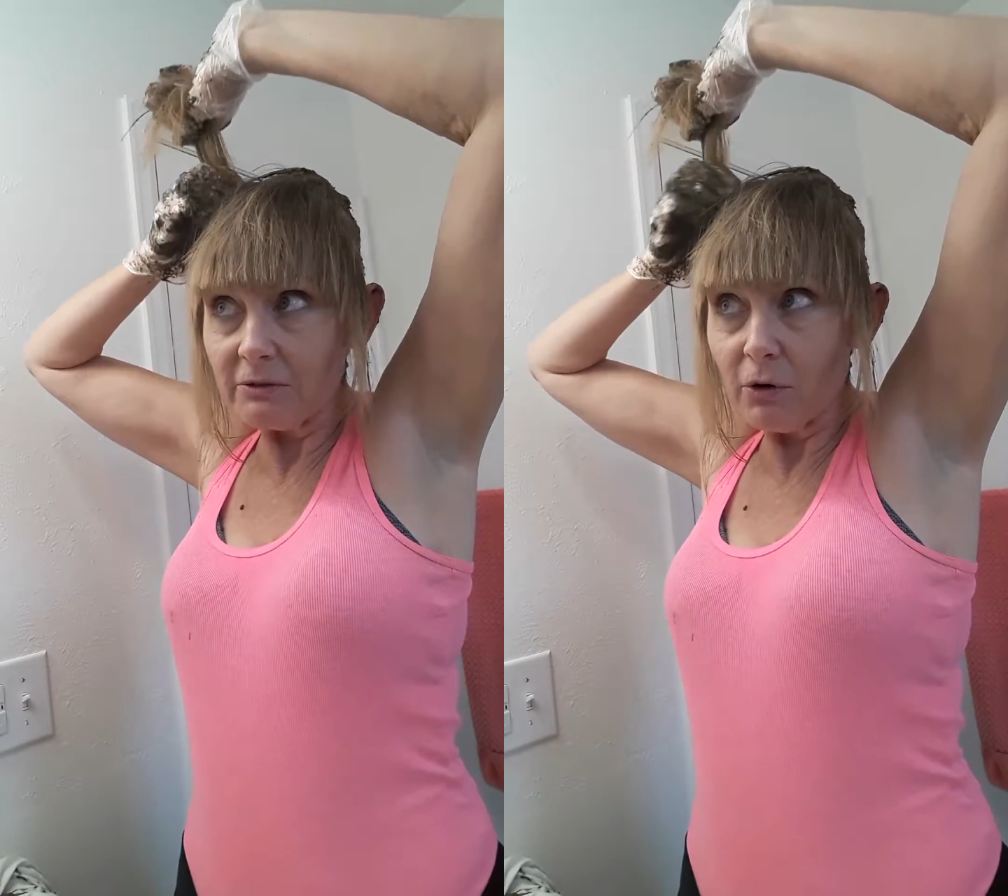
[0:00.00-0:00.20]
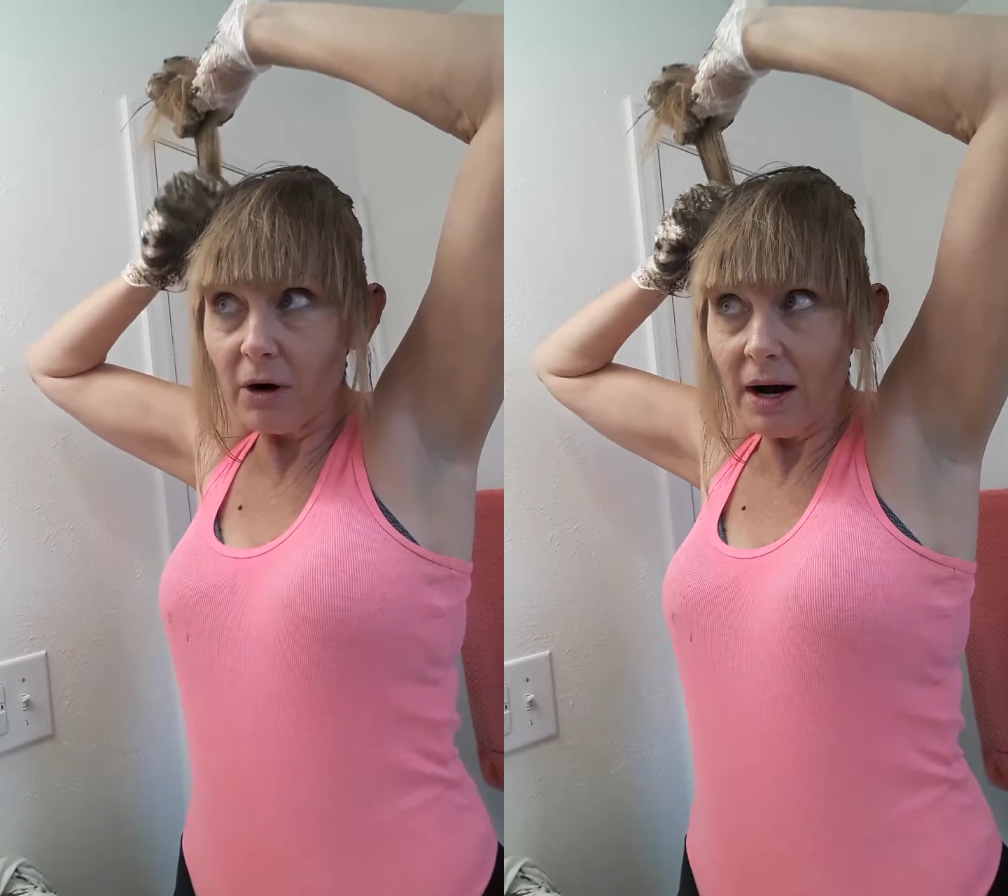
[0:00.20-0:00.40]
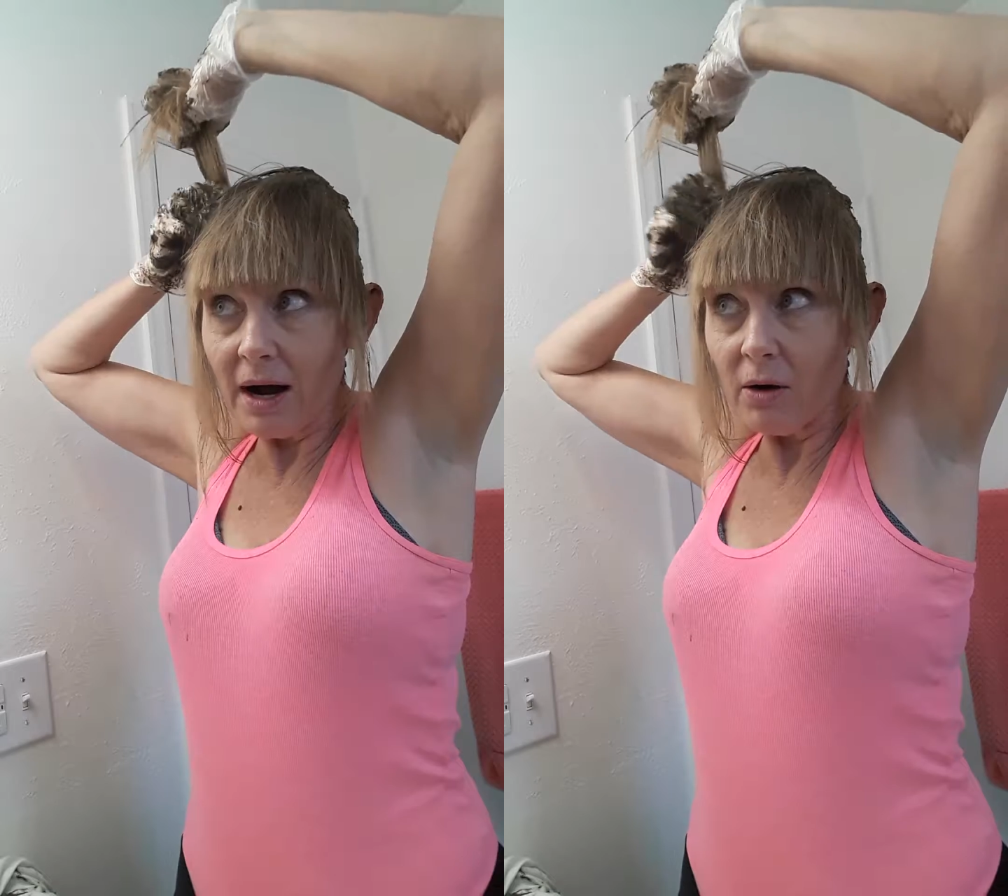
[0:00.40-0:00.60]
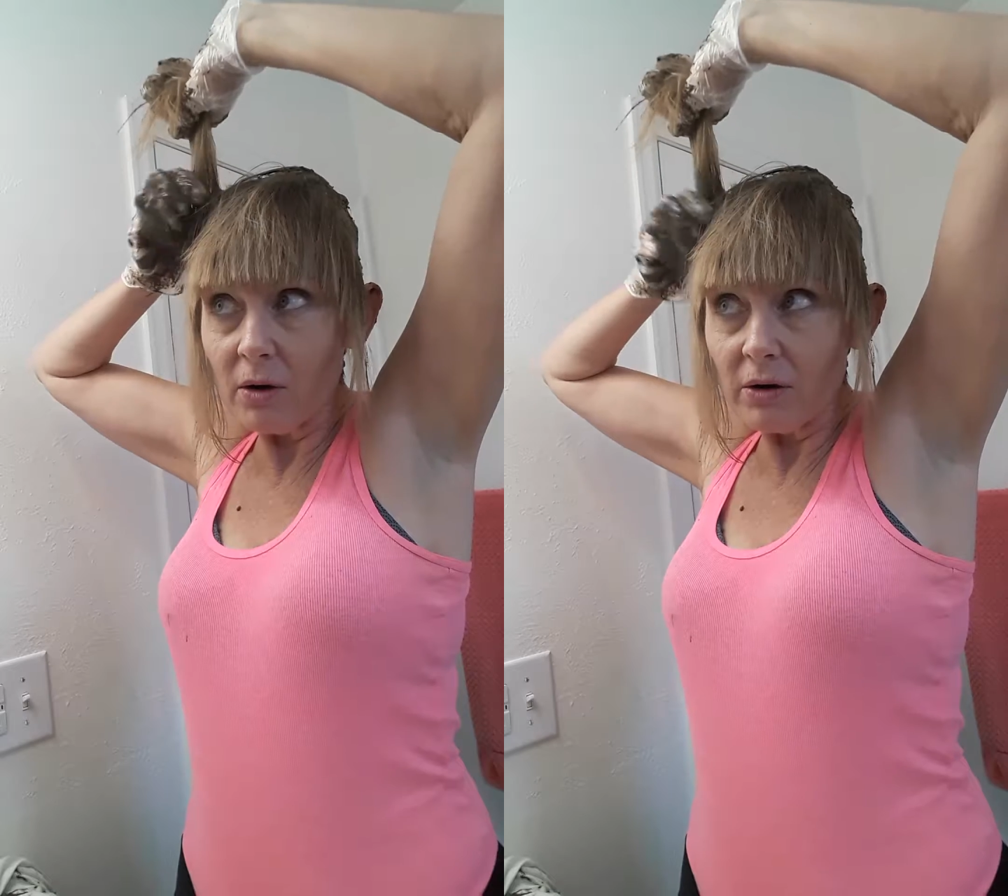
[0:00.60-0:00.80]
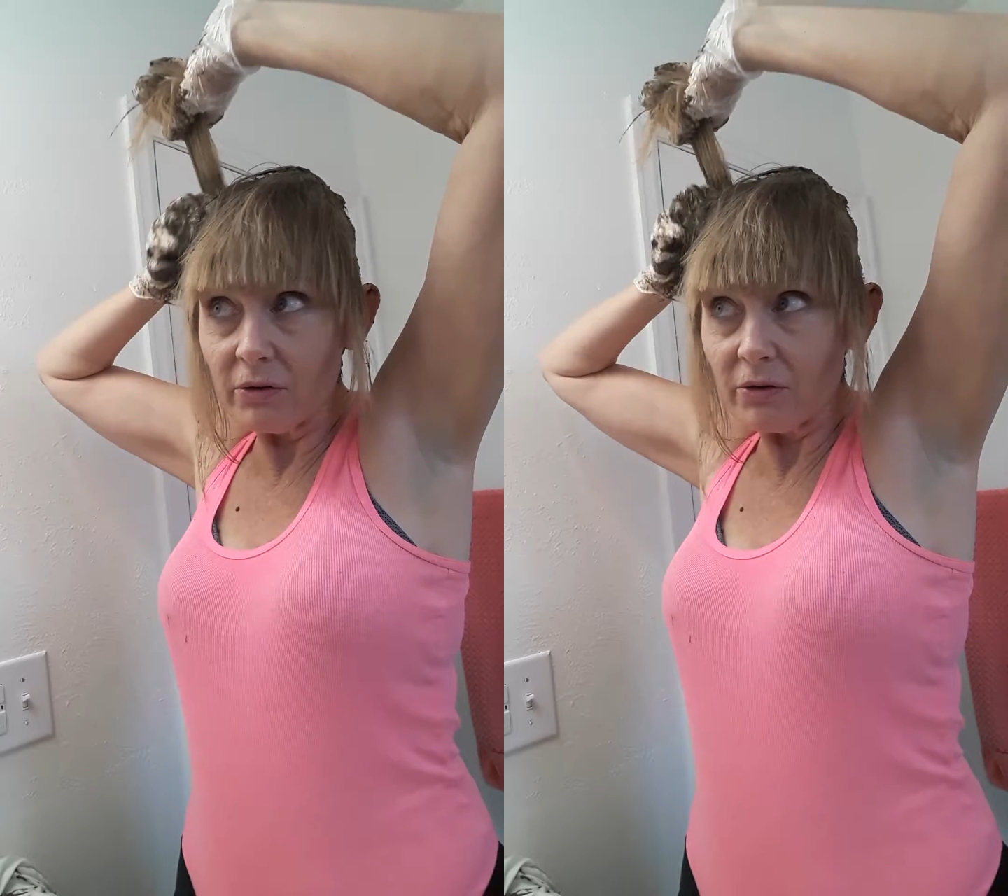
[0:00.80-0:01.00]
4
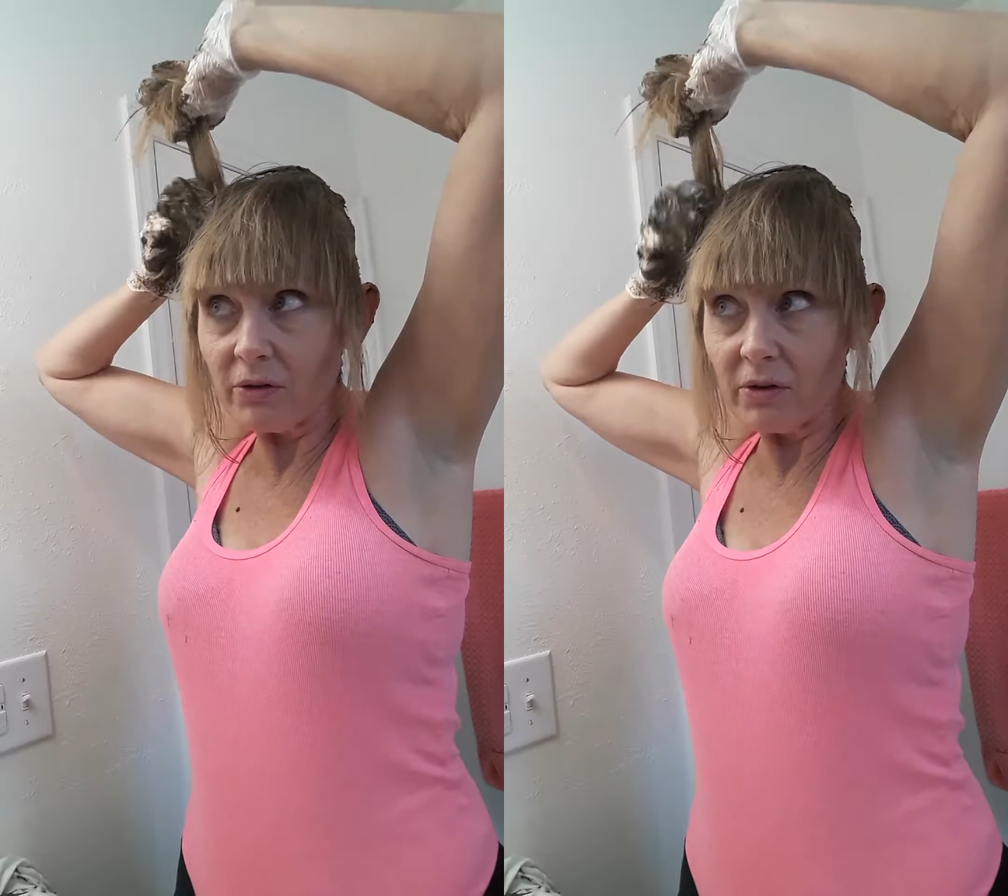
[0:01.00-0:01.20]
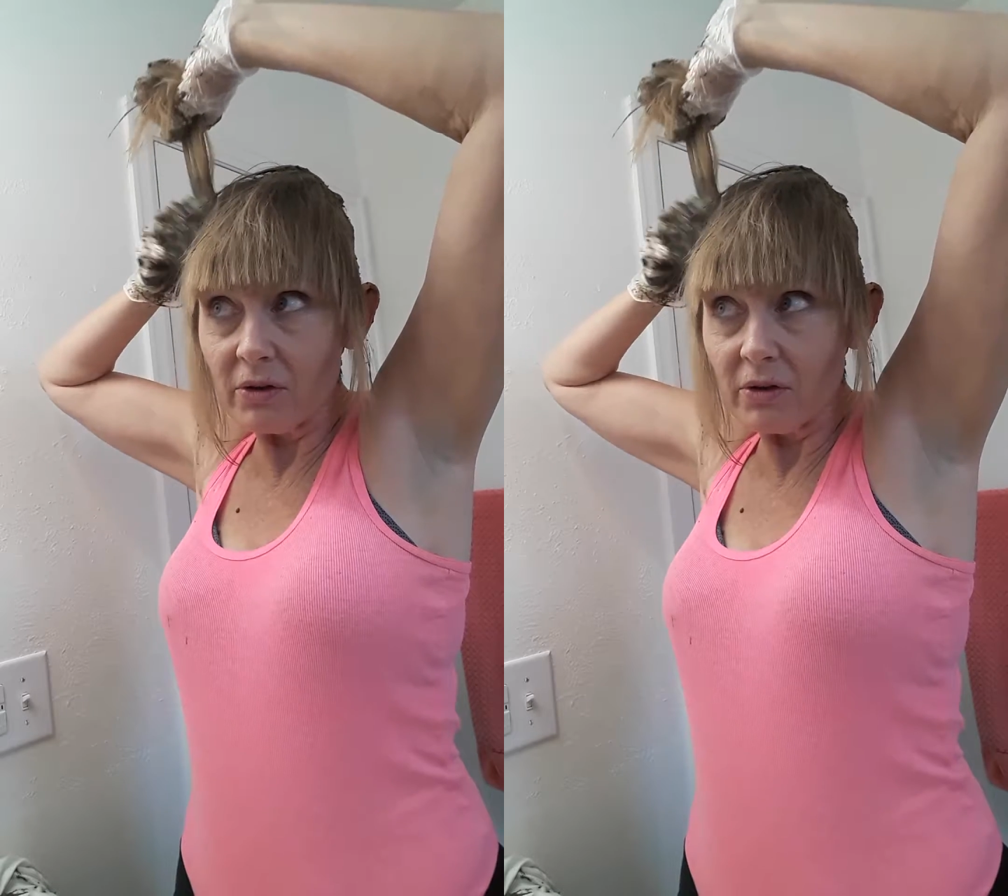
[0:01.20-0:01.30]
hours.